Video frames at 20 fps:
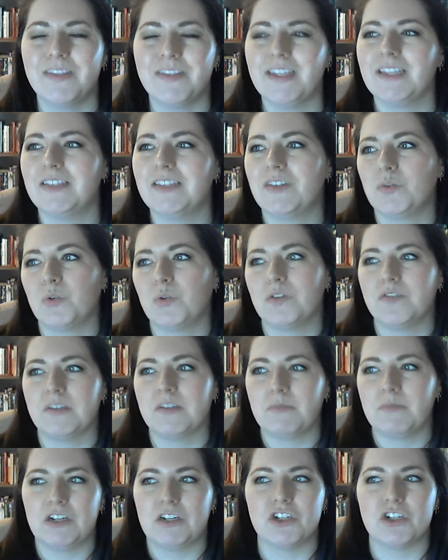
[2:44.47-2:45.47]
sort of
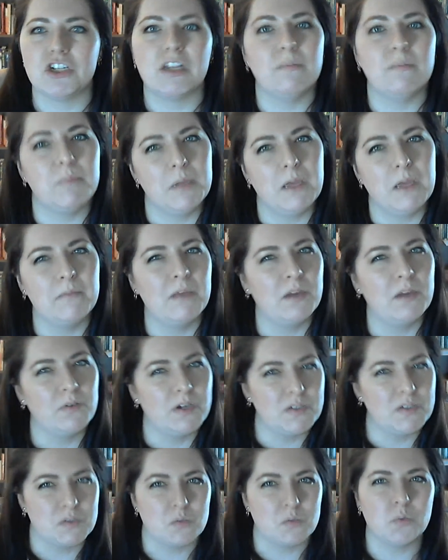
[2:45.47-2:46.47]
something schlumpy on my
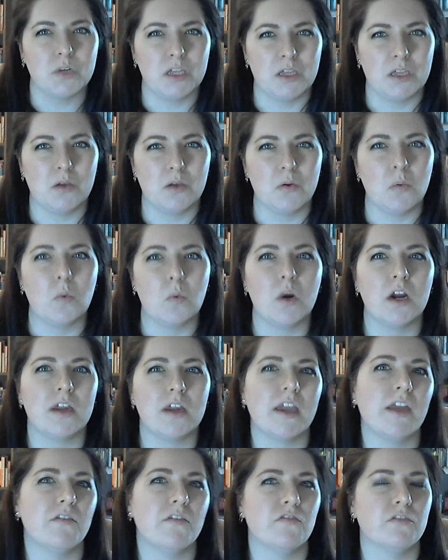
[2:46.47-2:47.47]
wrist when I go to work,
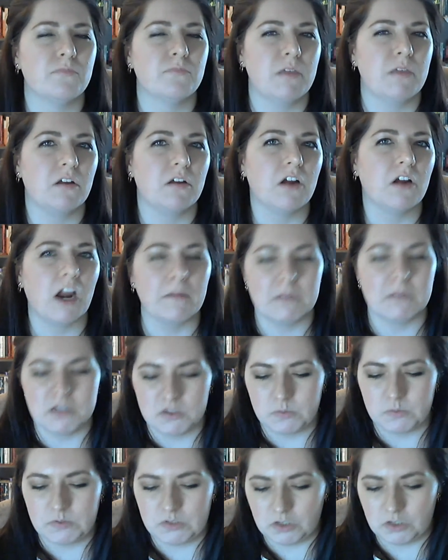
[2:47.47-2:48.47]
and for me the Garmin
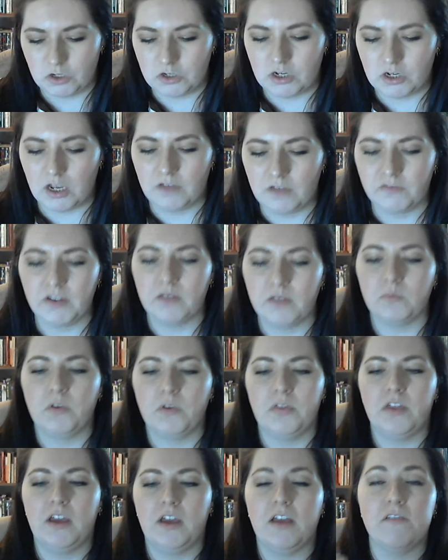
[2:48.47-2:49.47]
just wasn't good enough. And
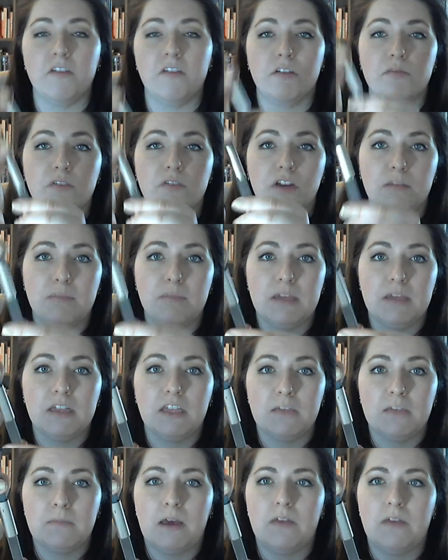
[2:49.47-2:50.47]
one thing I found very
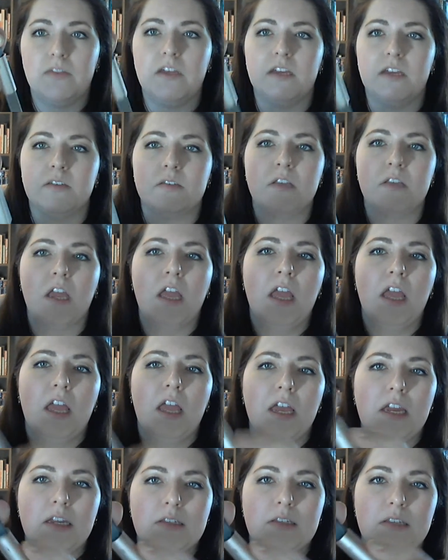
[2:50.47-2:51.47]
appealing about this
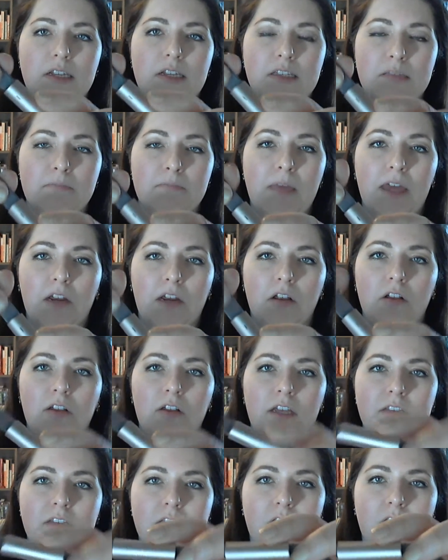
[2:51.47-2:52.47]
is it's metal,
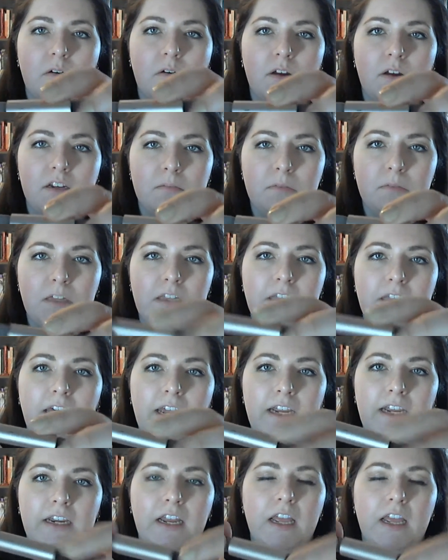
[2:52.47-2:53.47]
it's incredibly
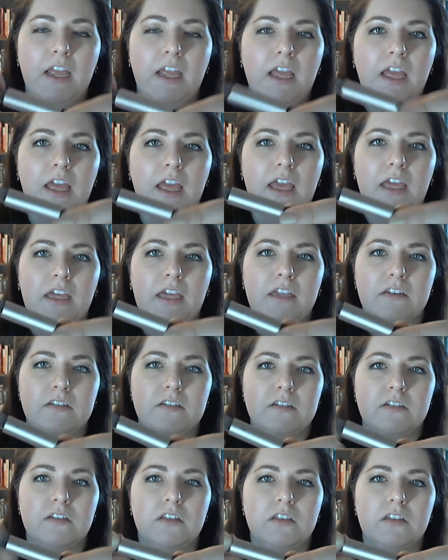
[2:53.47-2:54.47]
light, and
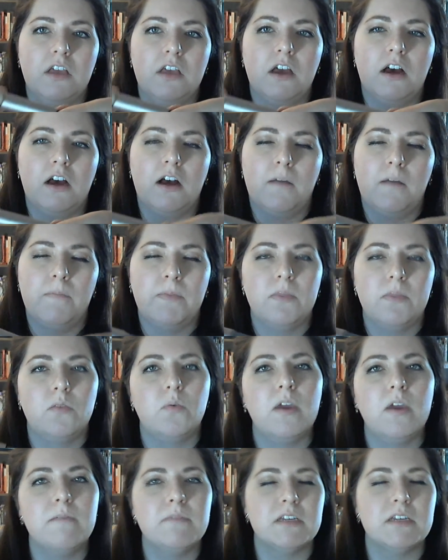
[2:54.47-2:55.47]
the
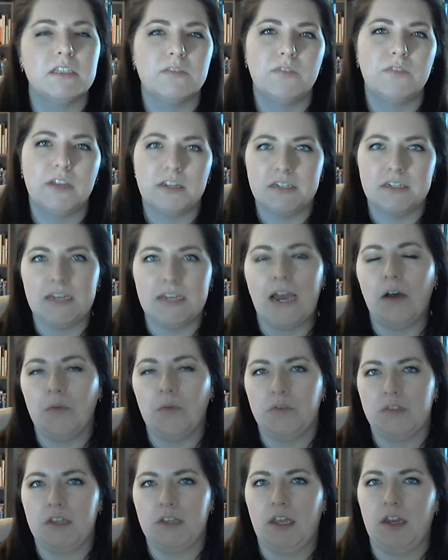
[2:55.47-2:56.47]
way Misfit
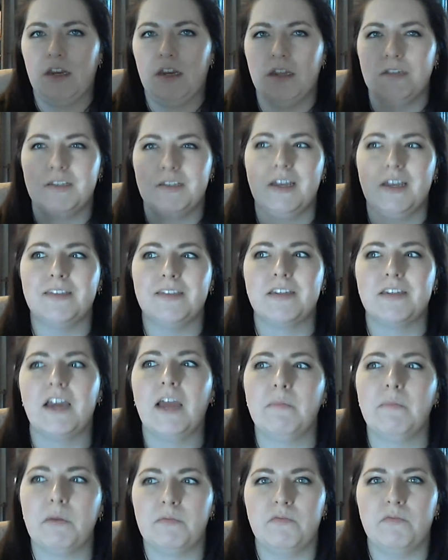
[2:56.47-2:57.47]
touts it is, at the
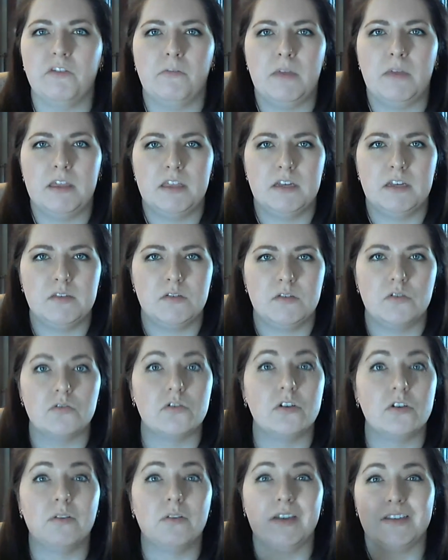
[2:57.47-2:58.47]
time I'm filming this, there's
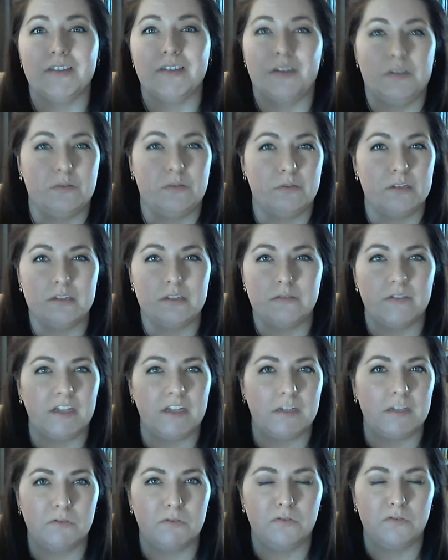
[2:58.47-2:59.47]
no accessories
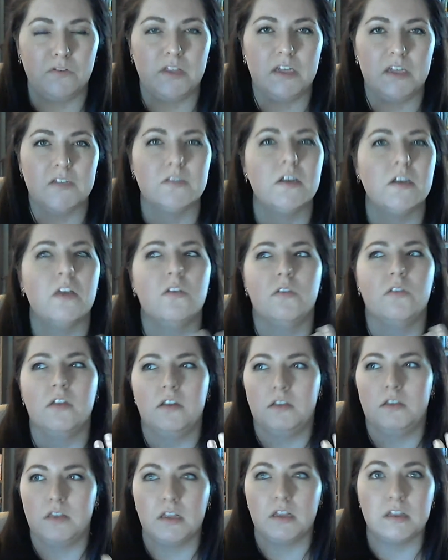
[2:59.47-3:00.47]
available for this other
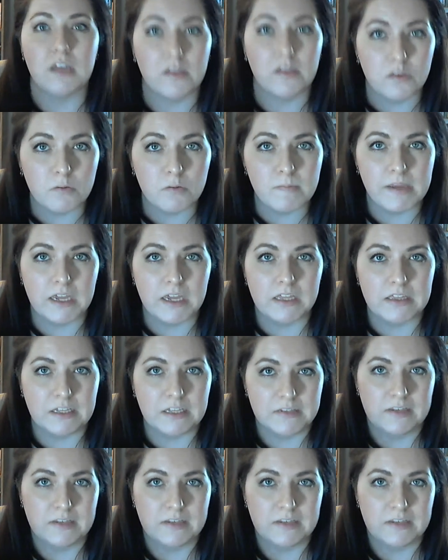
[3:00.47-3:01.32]
than the leather band that's